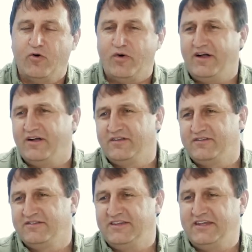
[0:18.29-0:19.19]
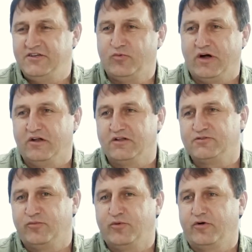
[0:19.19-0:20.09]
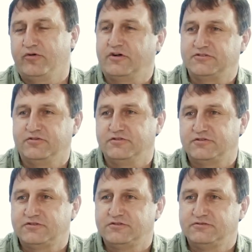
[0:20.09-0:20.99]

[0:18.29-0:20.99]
Why is teaching wireless so important to our students?